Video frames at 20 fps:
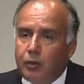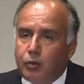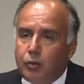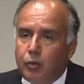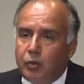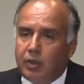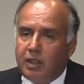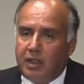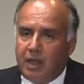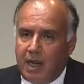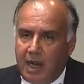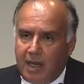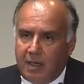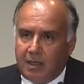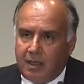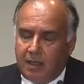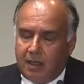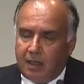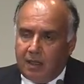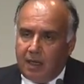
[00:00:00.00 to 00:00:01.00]
to
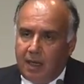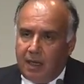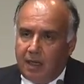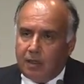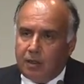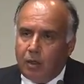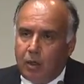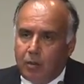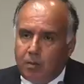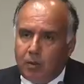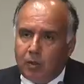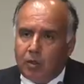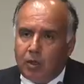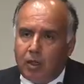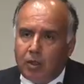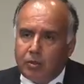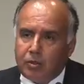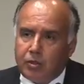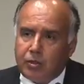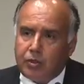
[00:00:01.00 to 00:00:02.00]
creating a global
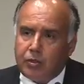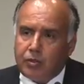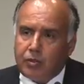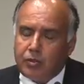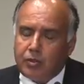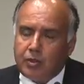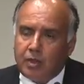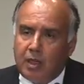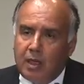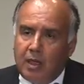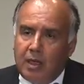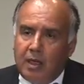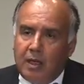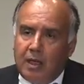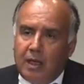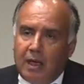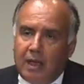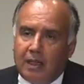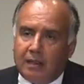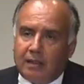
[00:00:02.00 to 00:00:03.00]
conscience
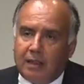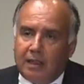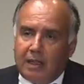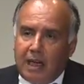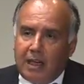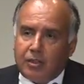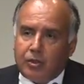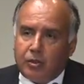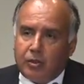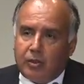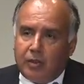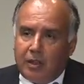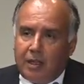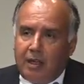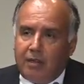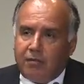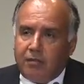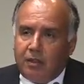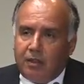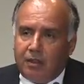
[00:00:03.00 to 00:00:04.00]
at the national
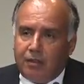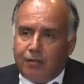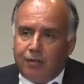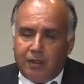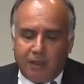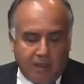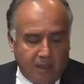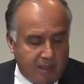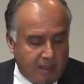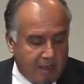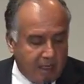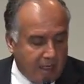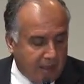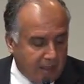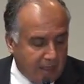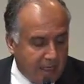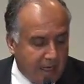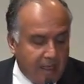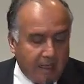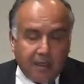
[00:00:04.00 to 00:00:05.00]
level if it is
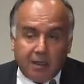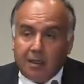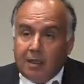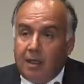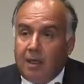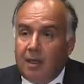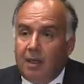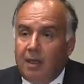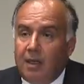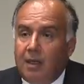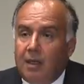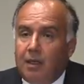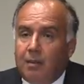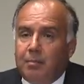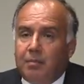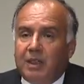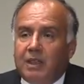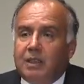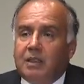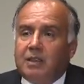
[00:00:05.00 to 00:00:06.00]
done right,
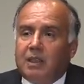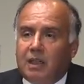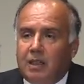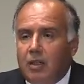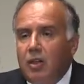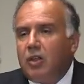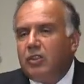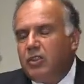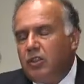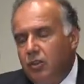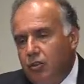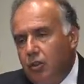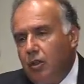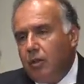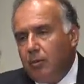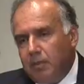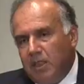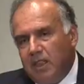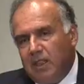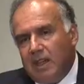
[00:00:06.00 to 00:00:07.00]
but it cannot
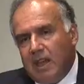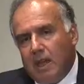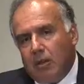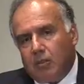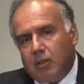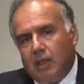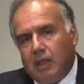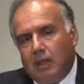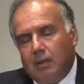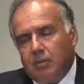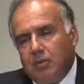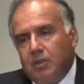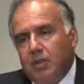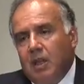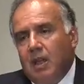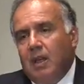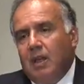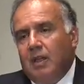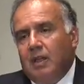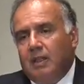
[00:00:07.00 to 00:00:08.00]
determine the
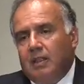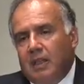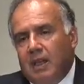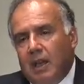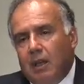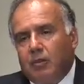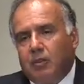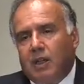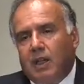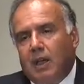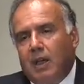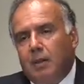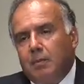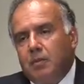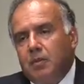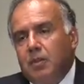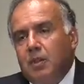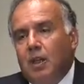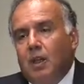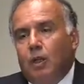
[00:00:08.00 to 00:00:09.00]
outcomes. The
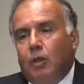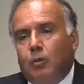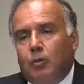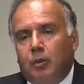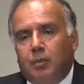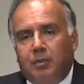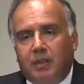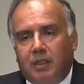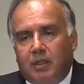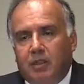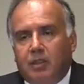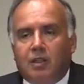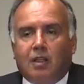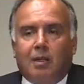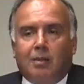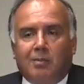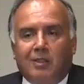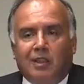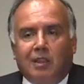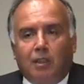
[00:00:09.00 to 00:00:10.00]
outcomes will be
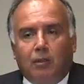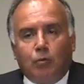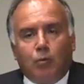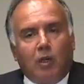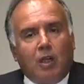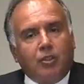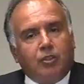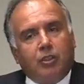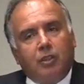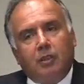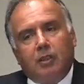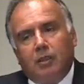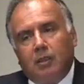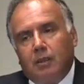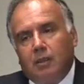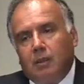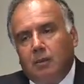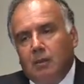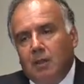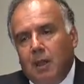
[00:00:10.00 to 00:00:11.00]
determined in
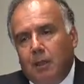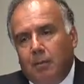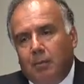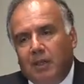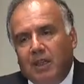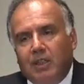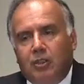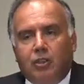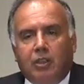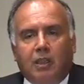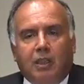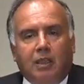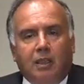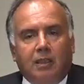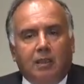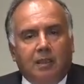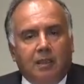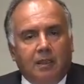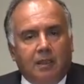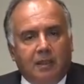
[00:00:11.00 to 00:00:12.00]
Washington,
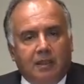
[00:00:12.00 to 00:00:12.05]
Beijing,